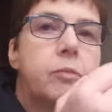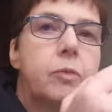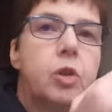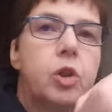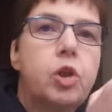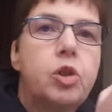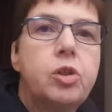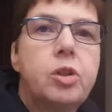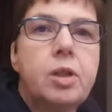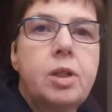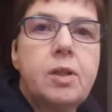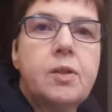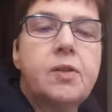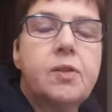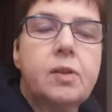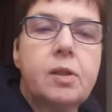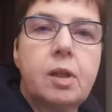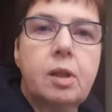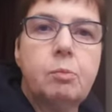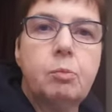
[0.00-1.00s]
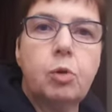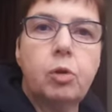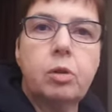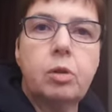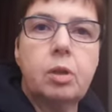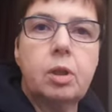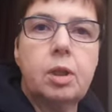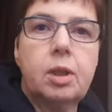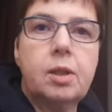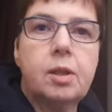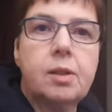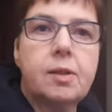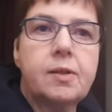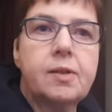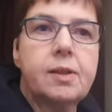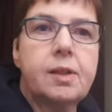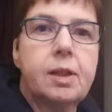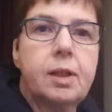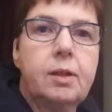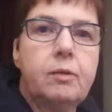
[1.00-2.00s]
underneath seam on the
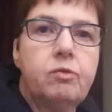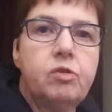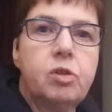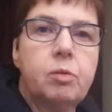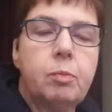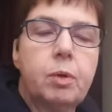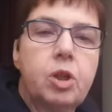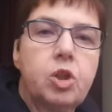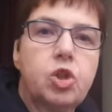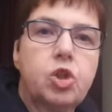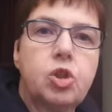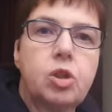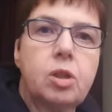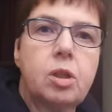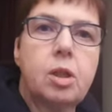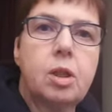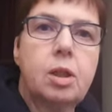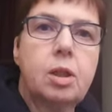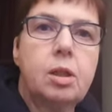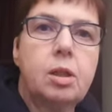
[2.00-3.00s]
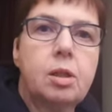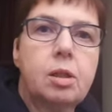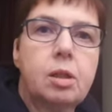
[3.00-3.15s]
sleeve to match to the